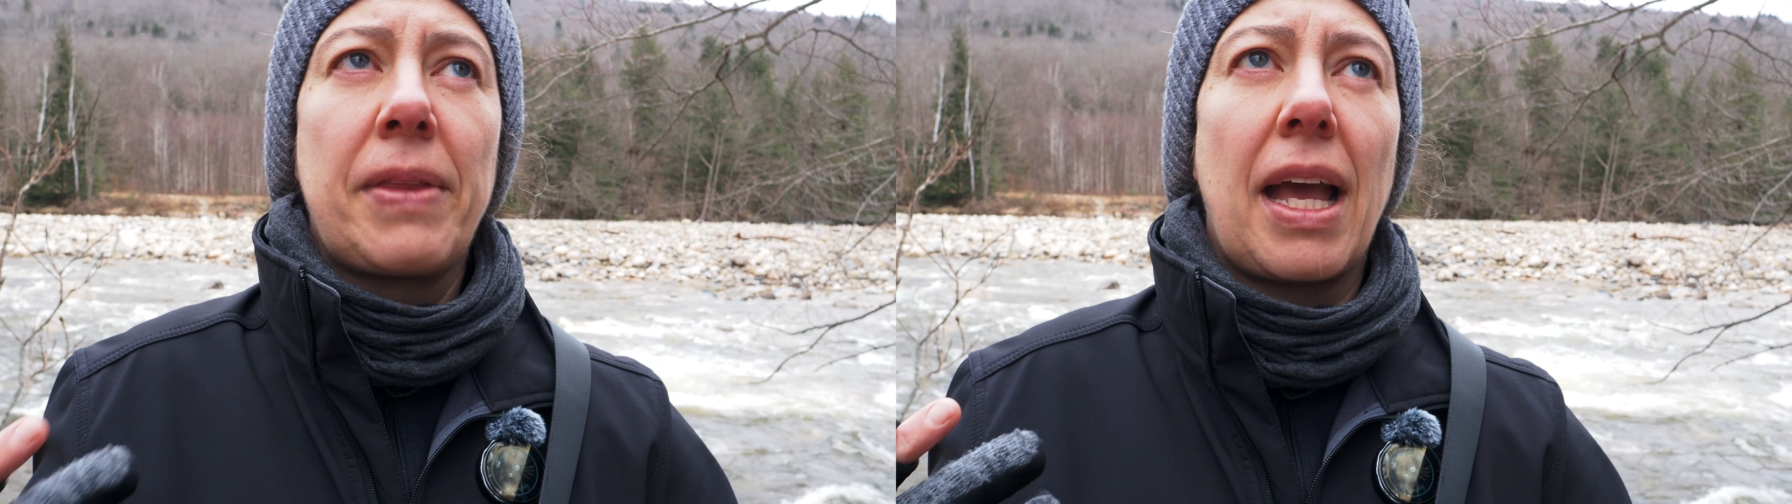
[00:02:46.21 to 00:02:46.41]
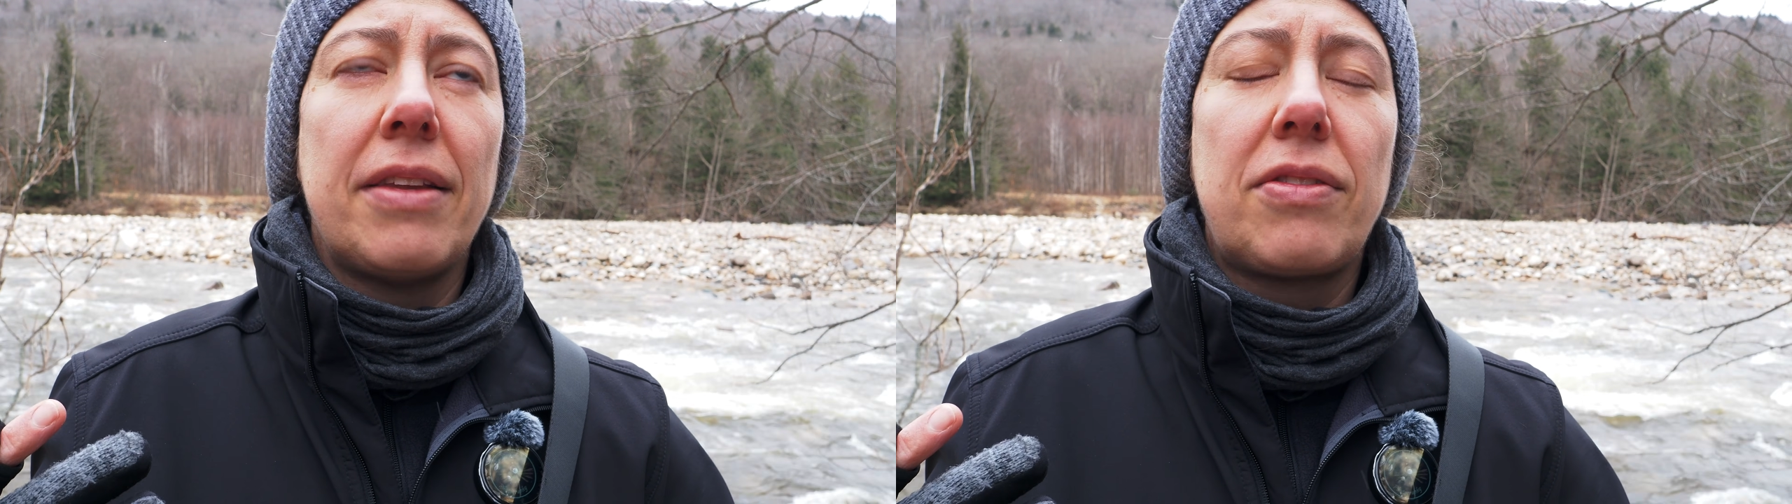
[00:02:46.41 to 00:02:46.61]

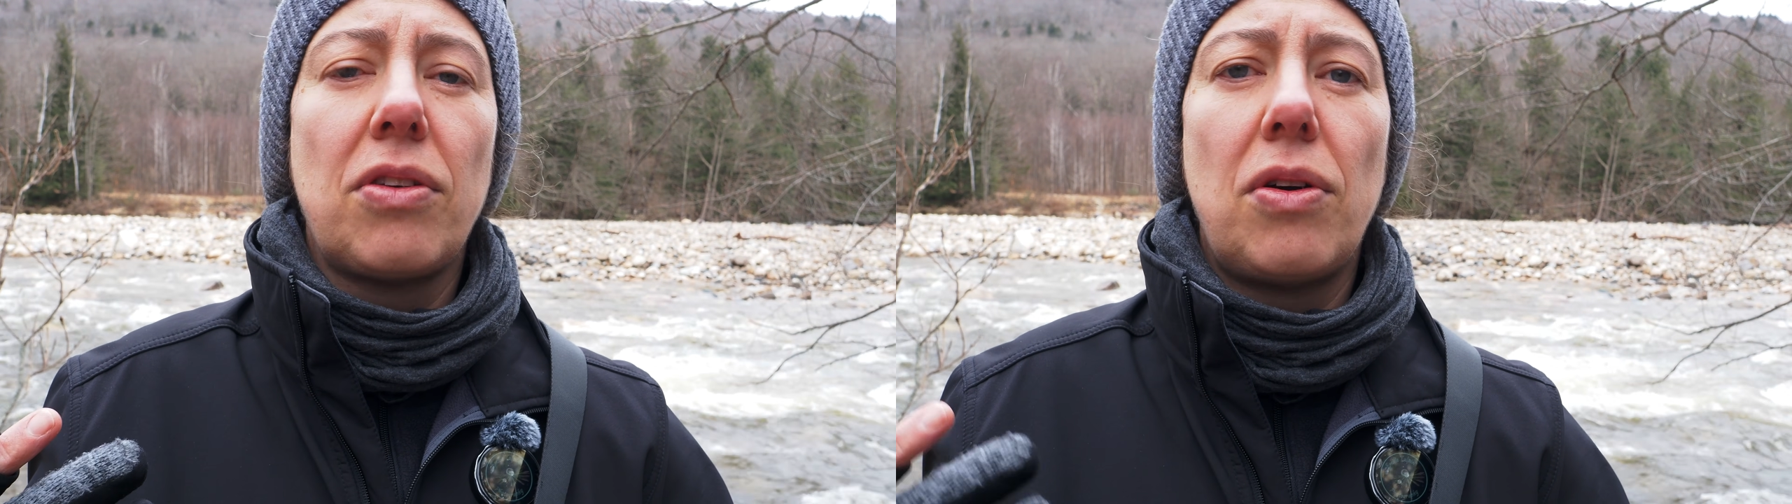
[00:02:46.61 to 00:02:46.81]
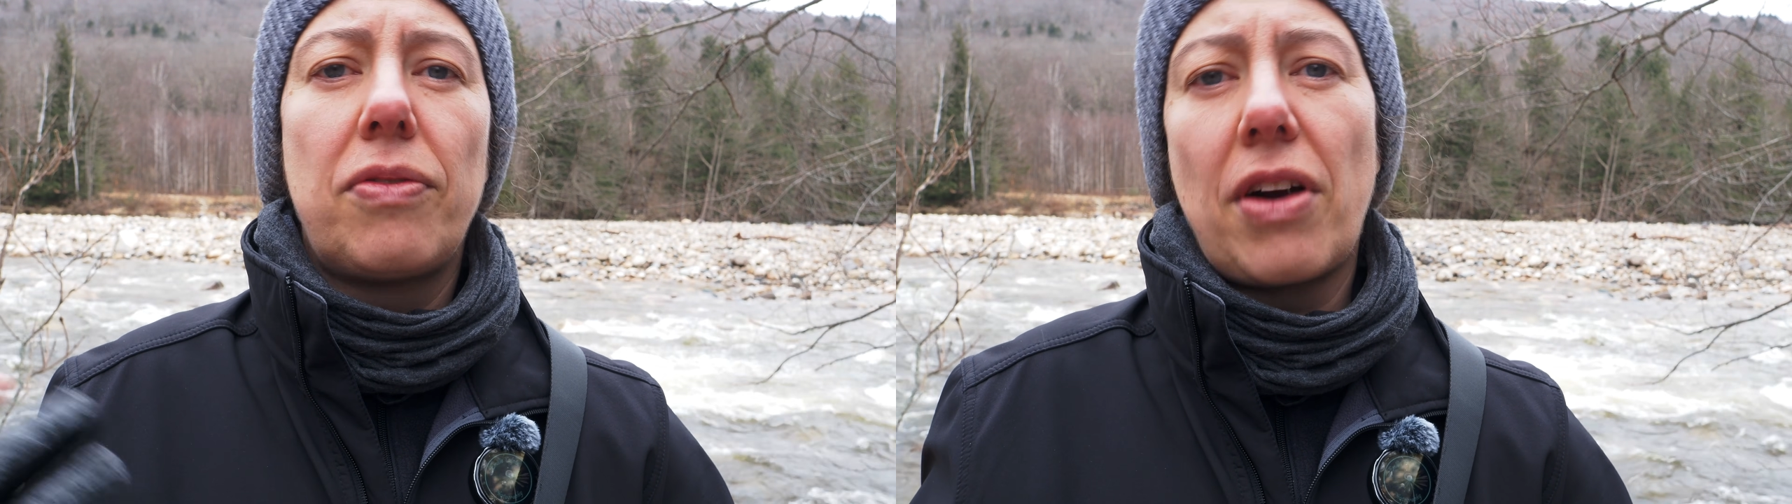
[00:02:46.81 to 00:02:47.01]
And
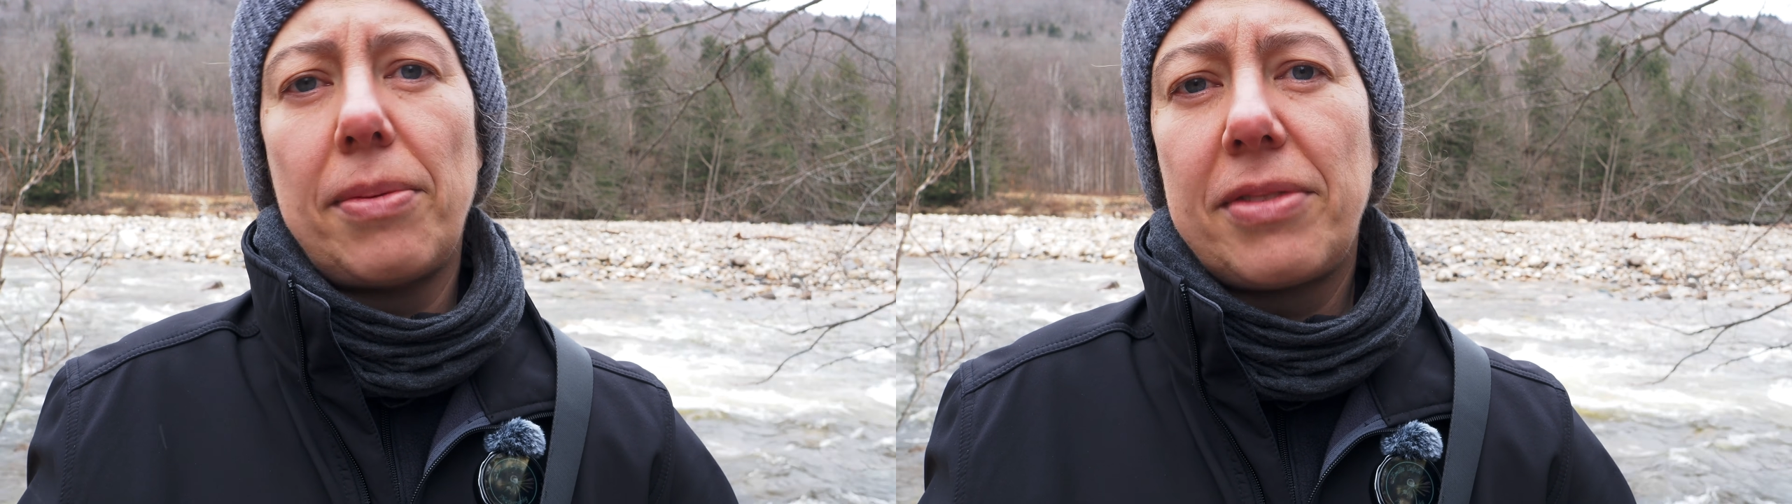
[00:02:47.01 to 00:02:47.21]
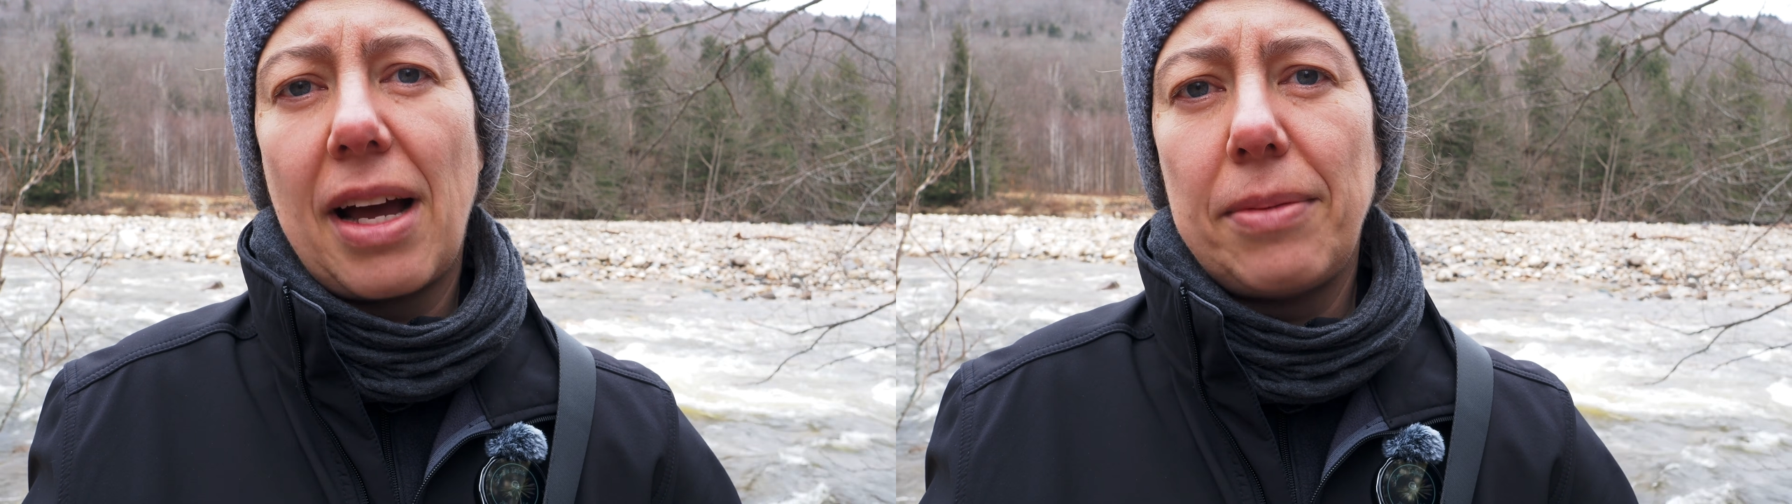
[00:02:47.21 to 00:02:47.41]
so
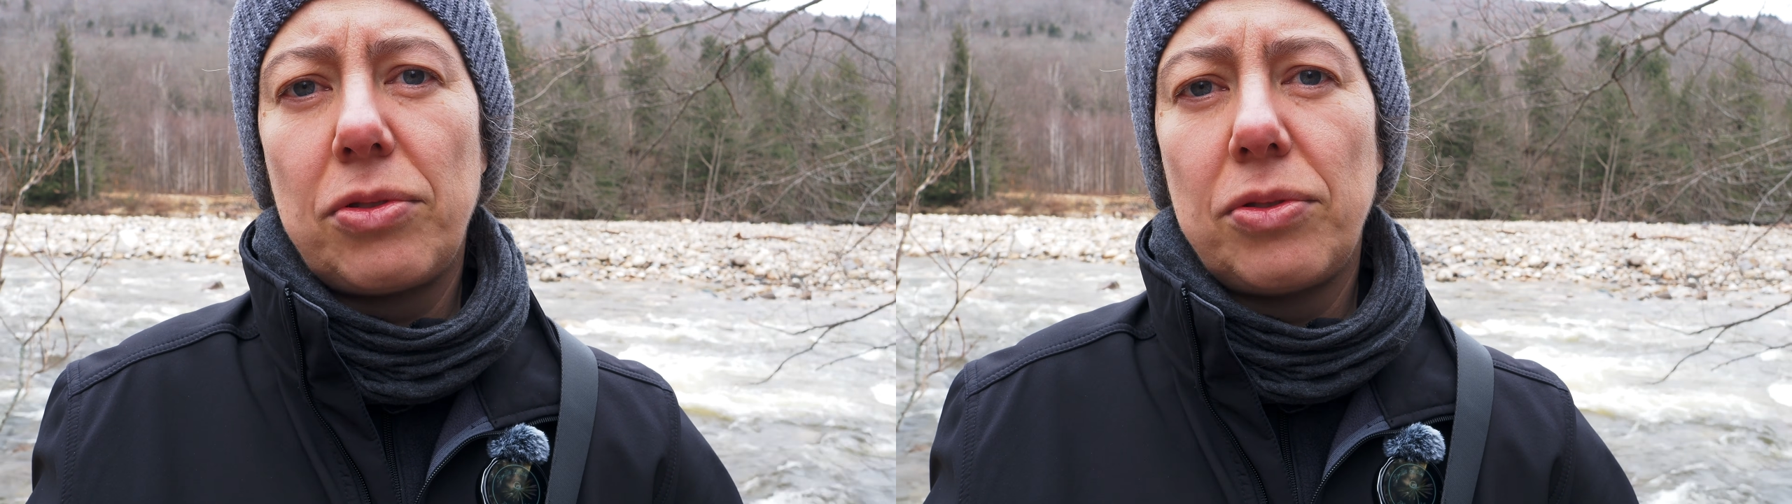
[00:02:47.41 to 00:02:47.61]
from time